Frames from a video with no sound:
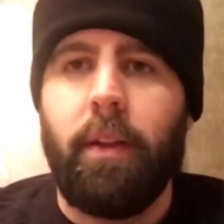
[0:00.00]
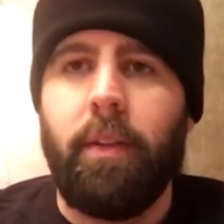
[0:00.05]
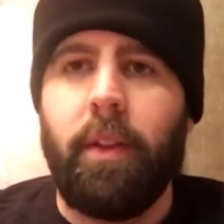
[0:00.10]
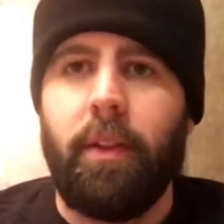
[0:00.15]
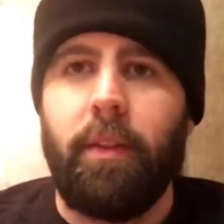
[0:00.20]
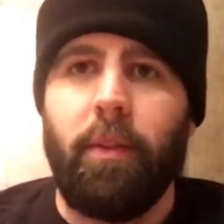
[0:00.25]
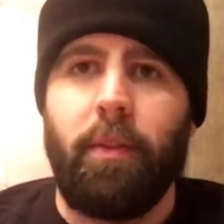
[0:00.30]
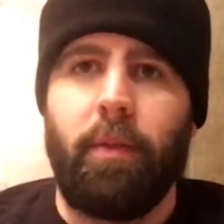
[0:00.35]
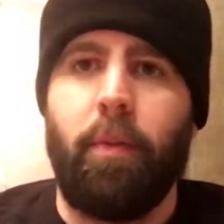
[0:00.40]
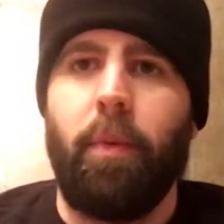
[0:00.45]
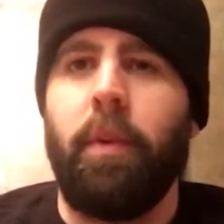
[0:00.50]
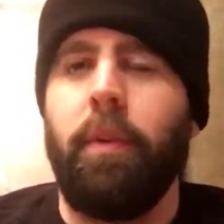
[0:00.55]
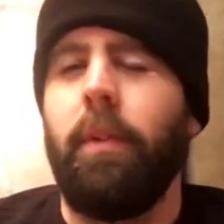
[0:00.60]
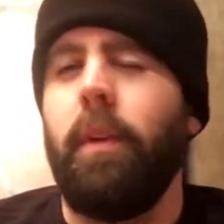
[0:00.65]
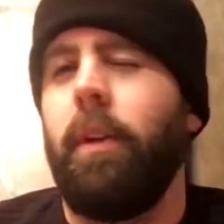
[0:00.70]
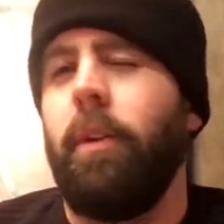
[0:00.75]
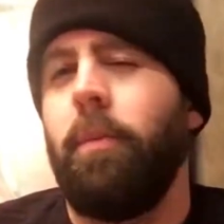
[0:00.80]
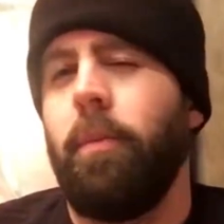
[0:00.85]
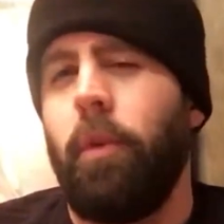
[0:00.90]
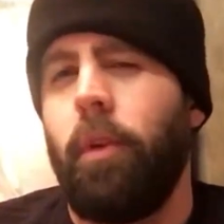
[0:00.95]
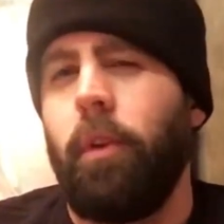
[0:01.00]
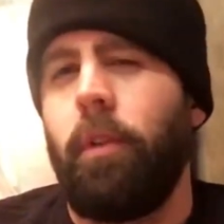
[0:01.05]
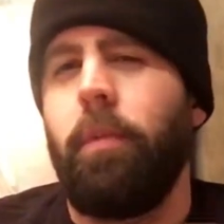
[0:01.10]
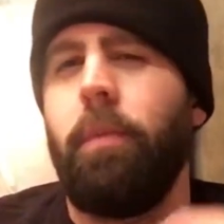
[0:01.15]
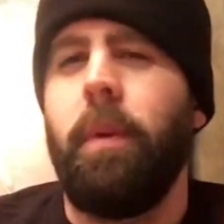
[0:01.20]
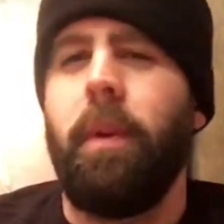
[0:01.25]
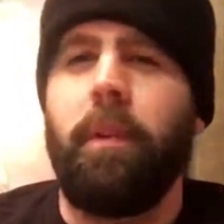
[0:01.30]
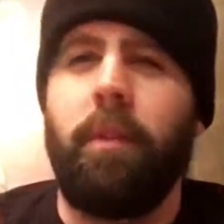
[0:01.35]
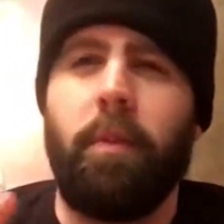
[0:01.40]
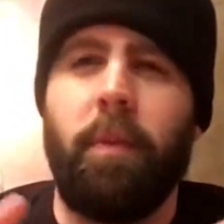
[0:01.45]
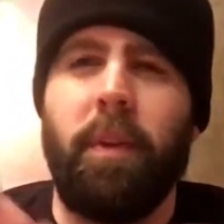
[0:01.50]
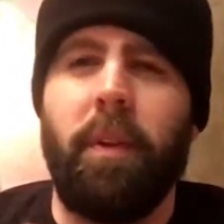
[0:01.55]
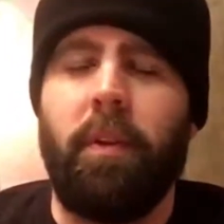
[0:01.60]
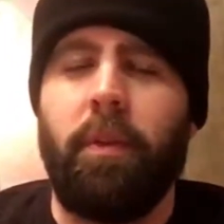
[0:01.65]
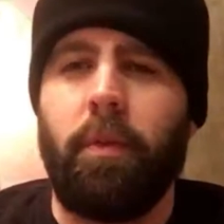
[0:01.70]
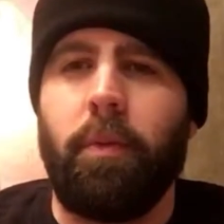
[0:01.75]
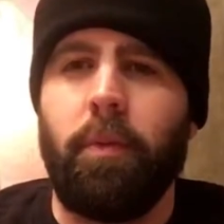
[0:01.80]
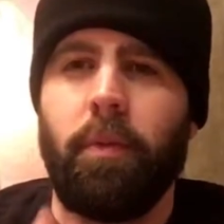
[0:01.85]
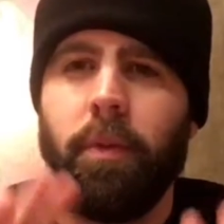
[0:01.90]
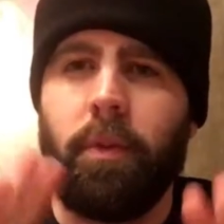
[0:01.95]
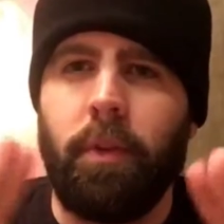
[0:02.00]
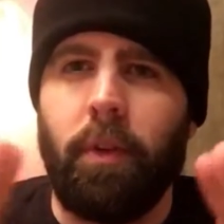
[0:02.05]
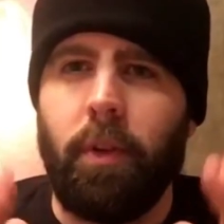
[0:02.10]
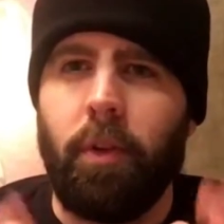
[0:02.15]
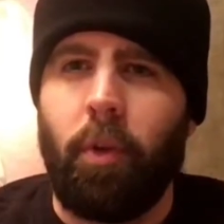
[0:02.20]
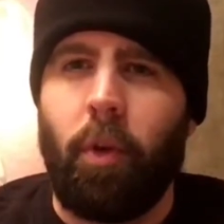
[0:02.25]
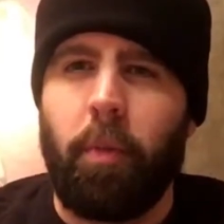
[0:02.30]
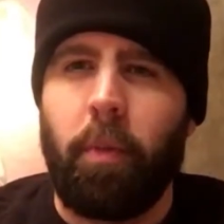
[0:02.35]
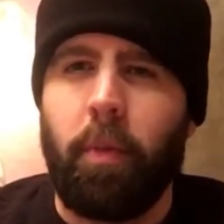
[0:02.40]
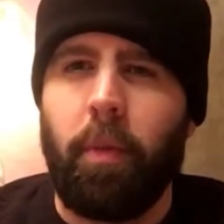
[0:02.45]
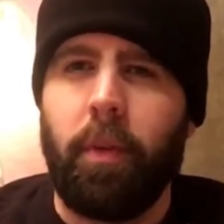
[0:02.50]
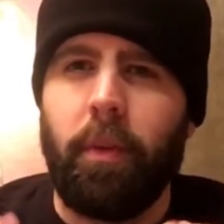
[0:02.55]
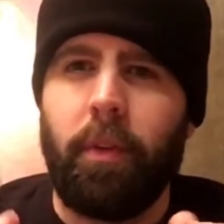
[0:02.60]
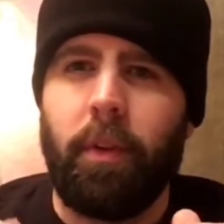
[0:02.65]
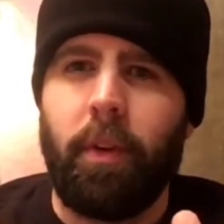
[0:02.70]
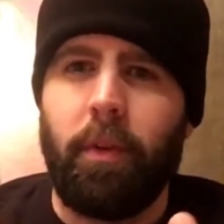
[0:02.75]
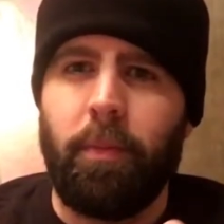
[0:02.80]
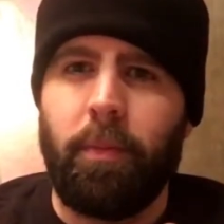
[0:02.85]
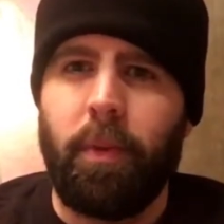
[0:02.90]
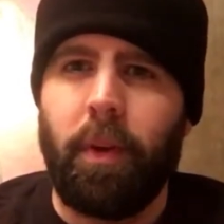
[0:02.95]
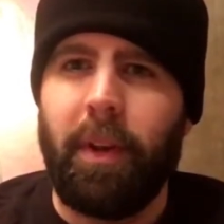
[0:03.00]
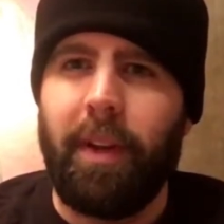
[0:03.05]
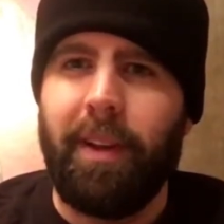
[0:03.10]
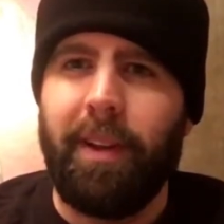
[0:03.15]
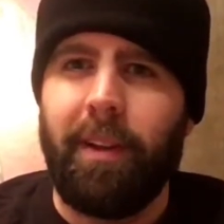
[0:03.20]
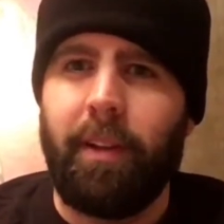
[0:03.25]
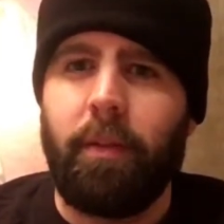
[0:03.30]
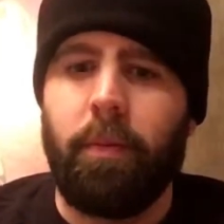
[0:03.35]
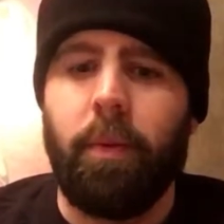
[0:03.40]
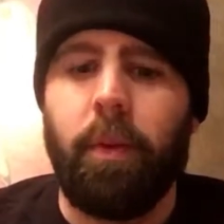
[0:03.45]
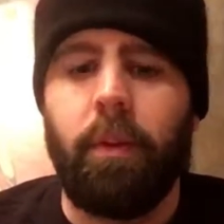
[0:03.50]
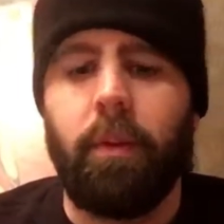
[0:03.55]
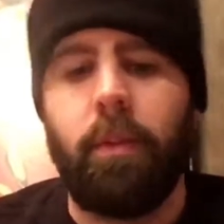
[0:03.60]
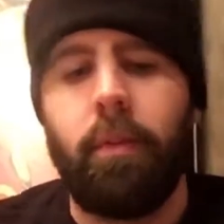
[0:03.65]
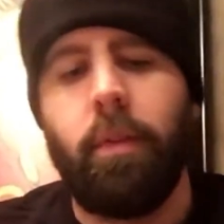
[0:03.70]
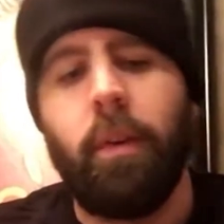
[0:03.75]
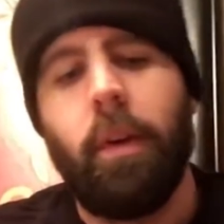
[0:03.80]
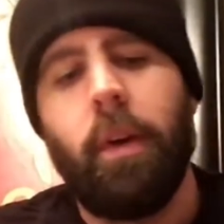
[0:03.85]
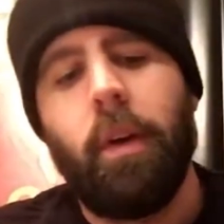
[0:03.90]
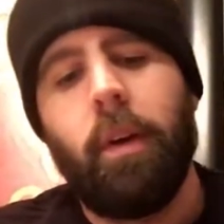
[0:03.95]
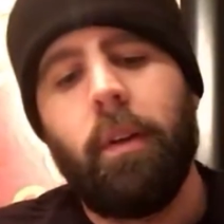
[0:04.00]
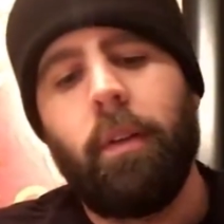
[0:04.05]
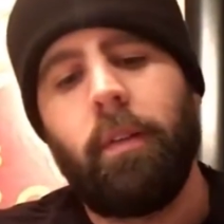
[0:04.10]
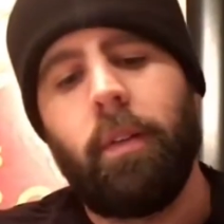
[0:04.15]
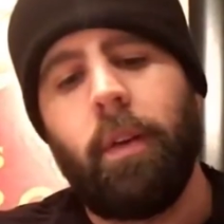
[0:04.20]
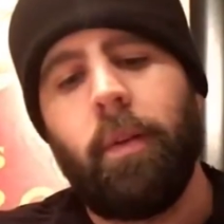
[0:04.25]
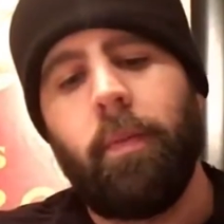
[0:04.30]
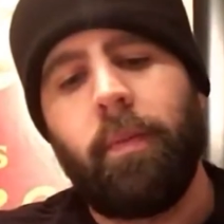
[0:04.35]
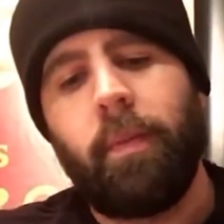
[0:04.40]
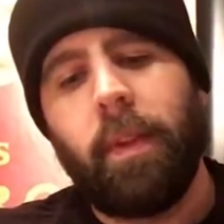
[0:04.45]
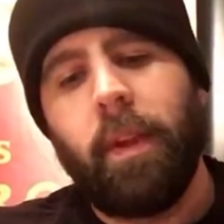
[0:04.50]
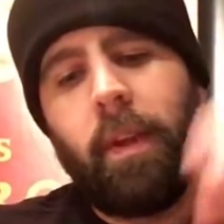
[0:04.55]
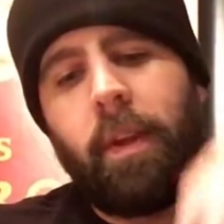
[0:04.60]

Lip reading: I think there's ones that are more expensive, but these are the normal ones that are pretty inexpensive. So